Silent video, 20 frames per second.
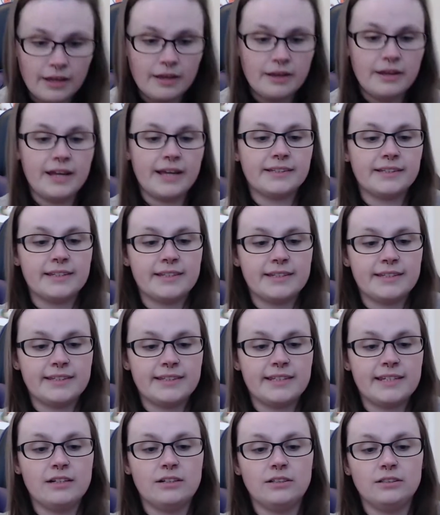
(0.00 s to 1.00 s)
Next
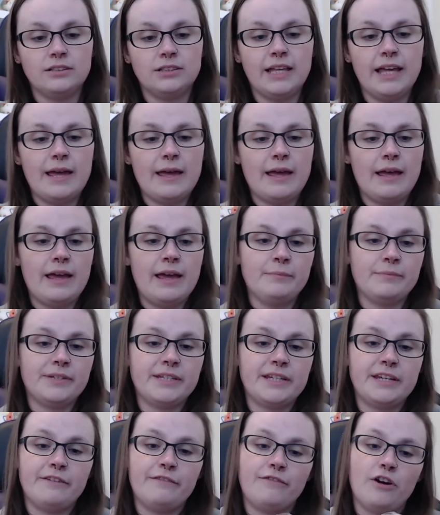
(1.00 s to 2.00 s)
single
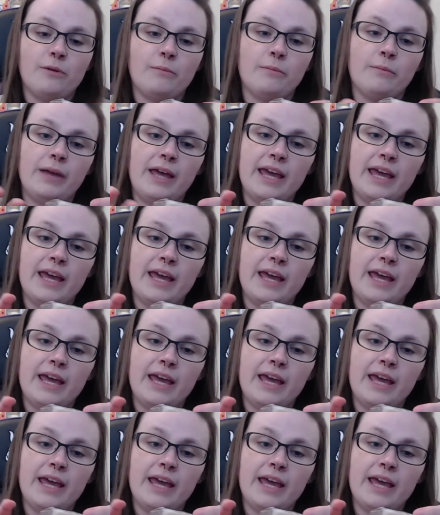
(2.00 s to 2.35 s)
empty from